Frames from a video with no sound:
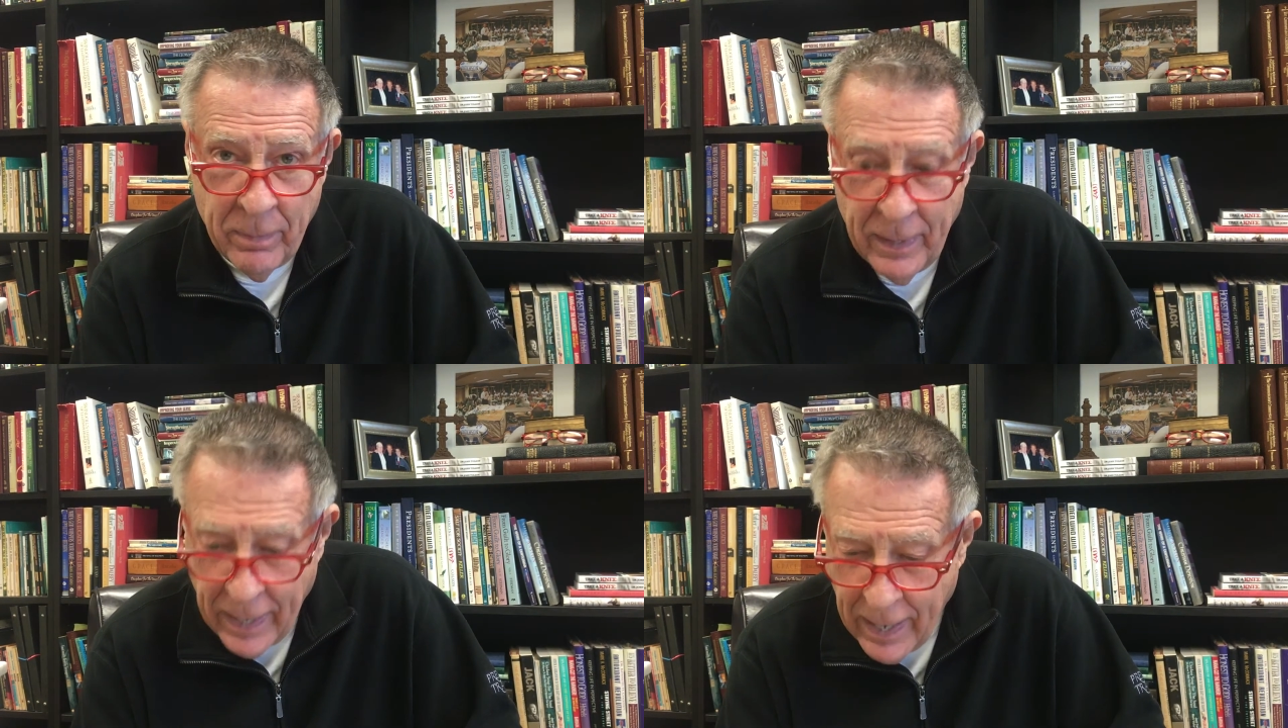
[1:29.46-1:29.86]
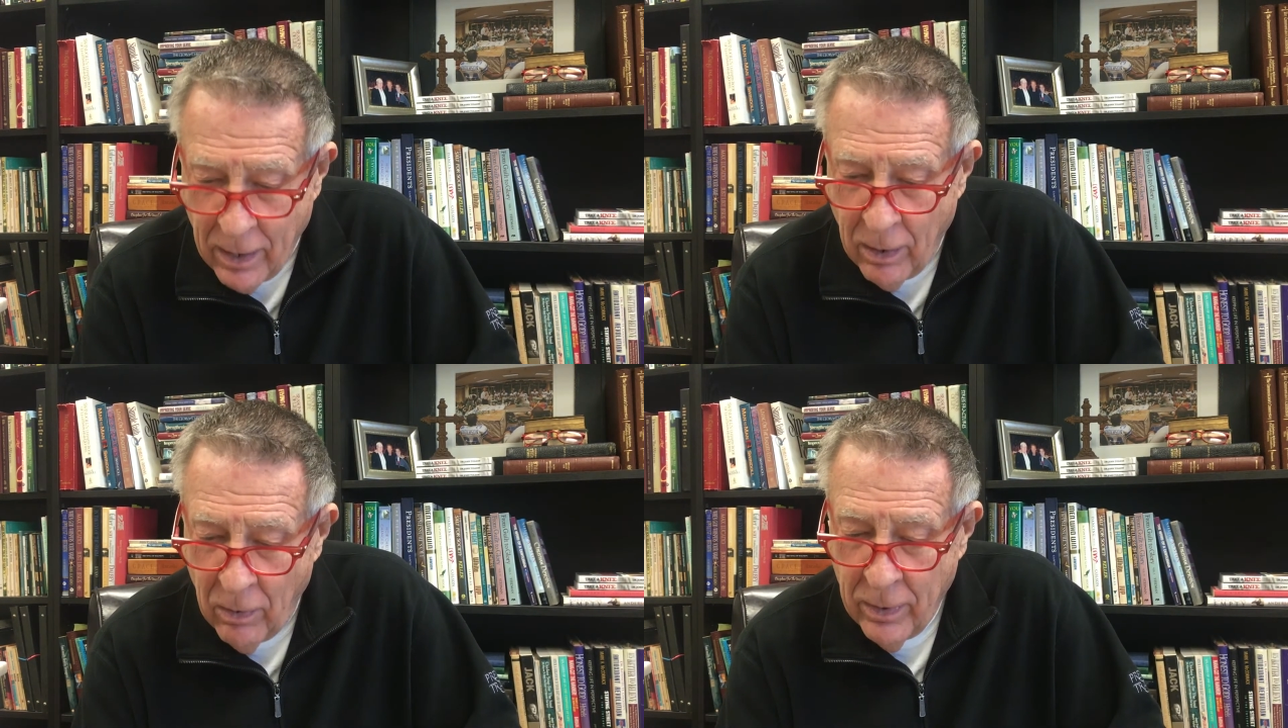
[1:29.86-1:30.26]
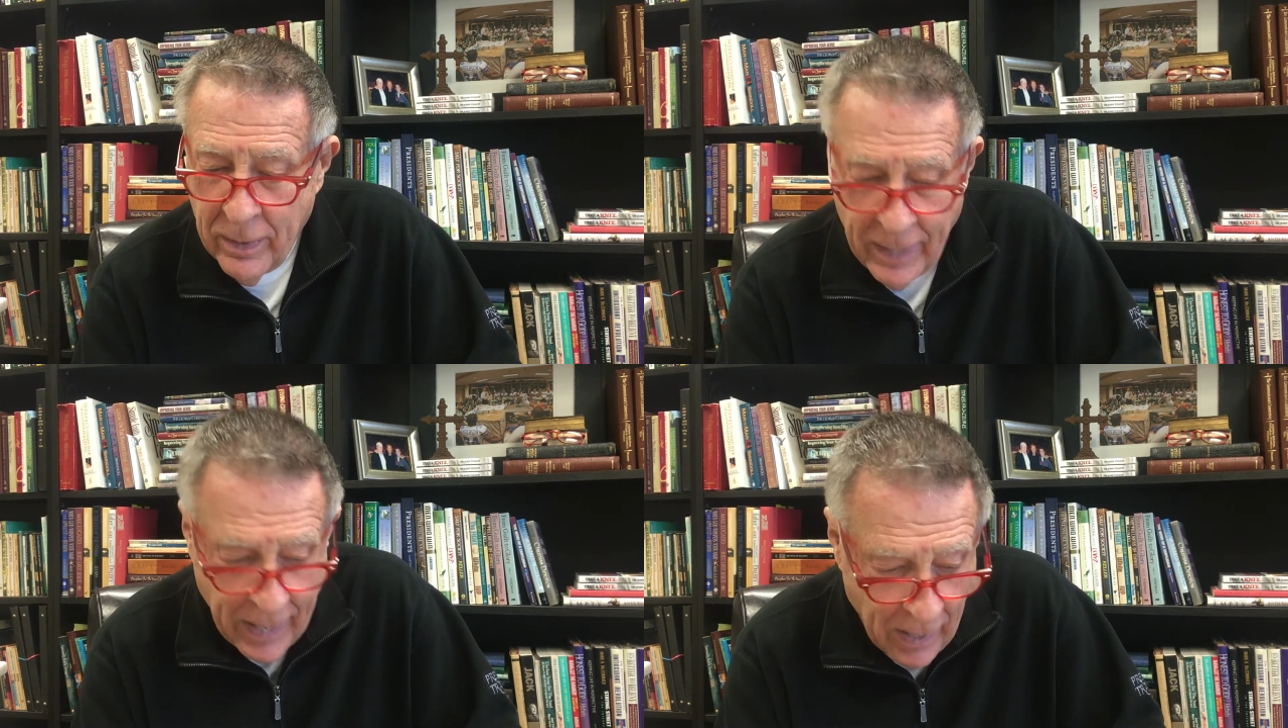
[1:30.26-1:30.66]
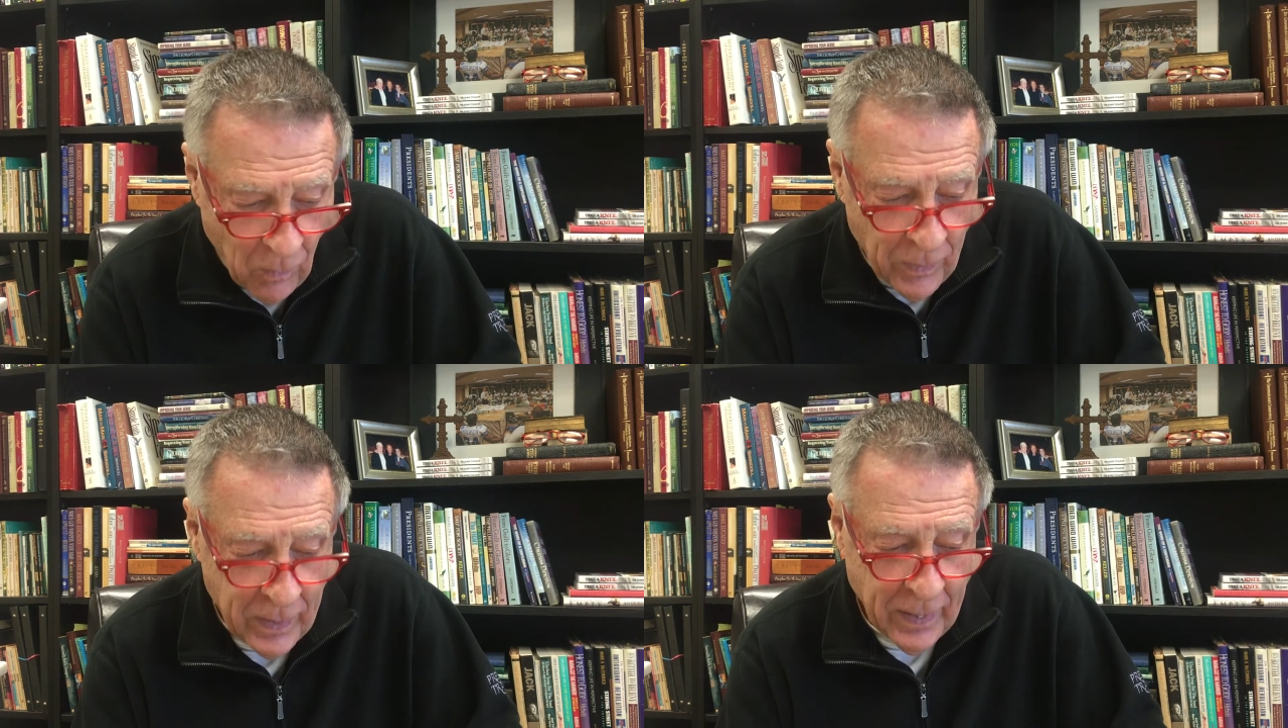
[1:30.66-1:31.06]
now,
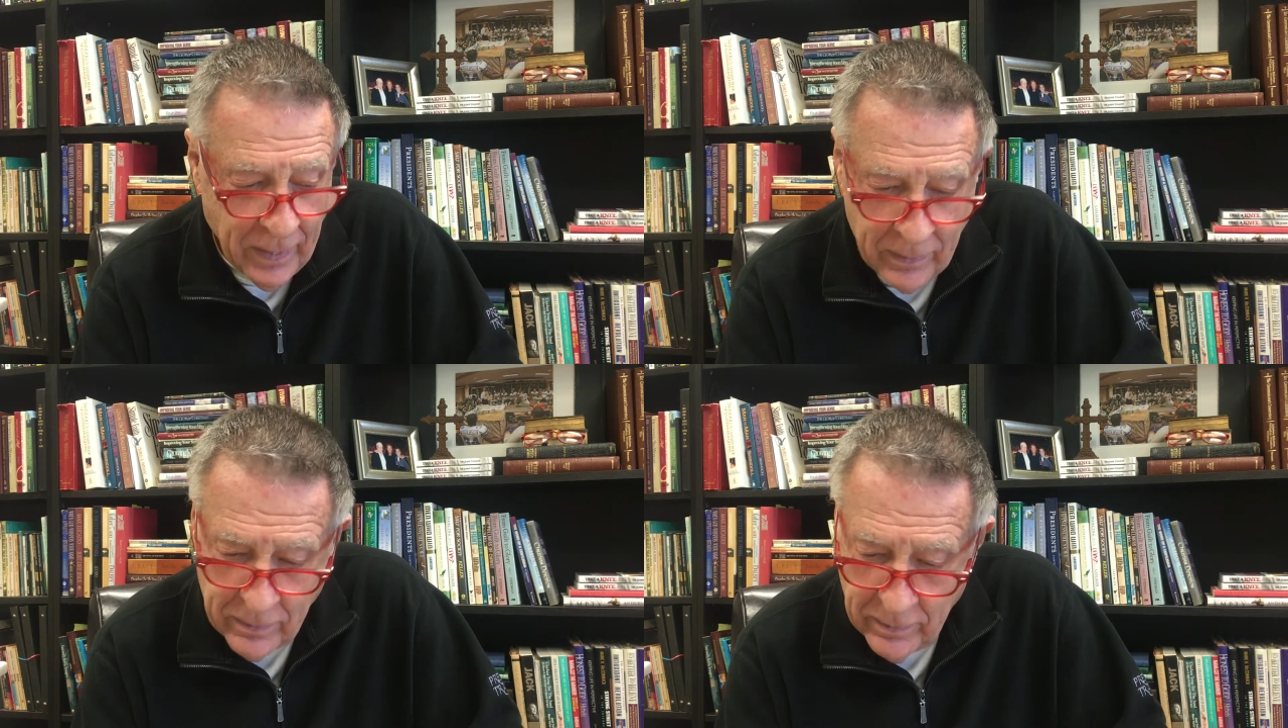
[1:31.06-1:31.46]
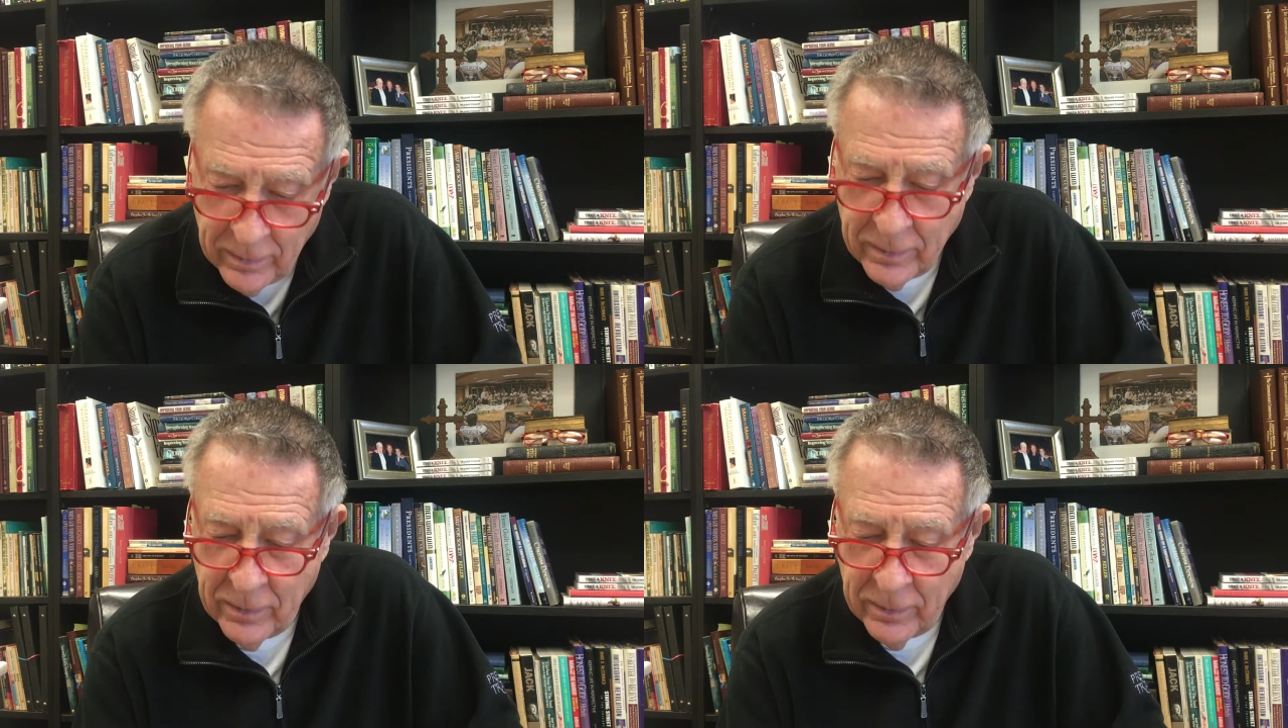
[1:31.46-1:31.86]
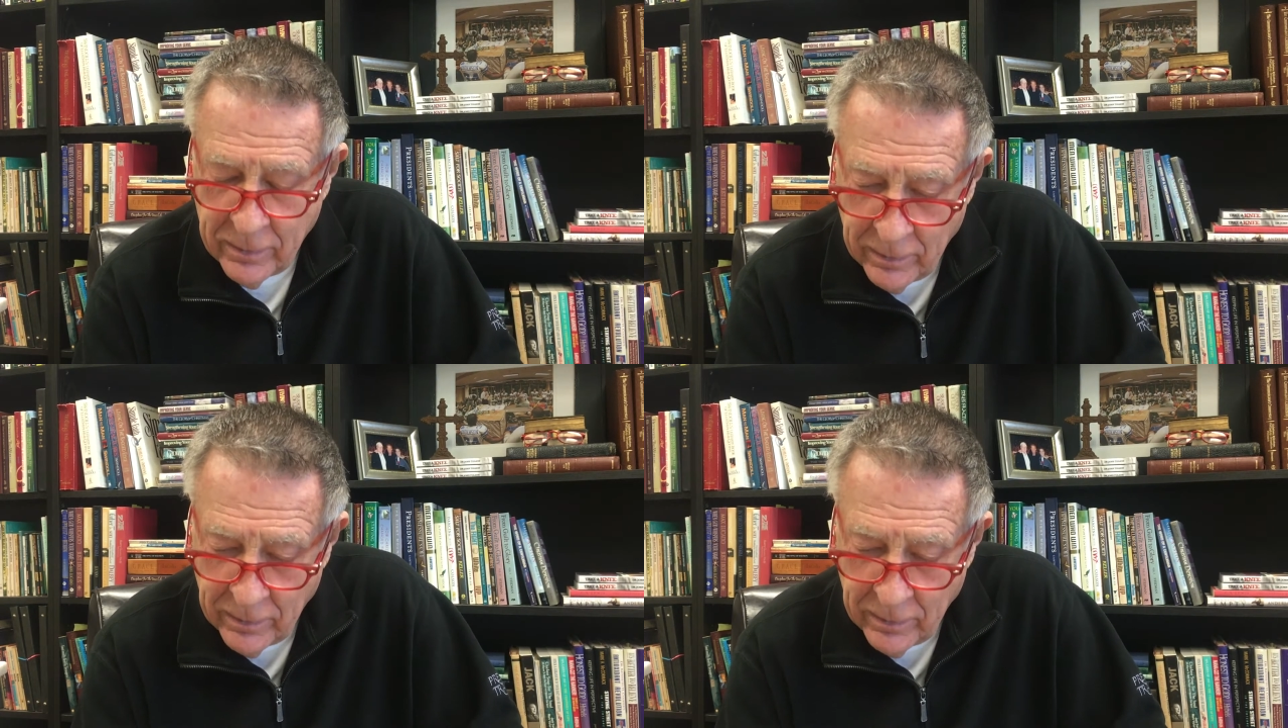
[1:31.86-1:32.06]
now we get to the, to,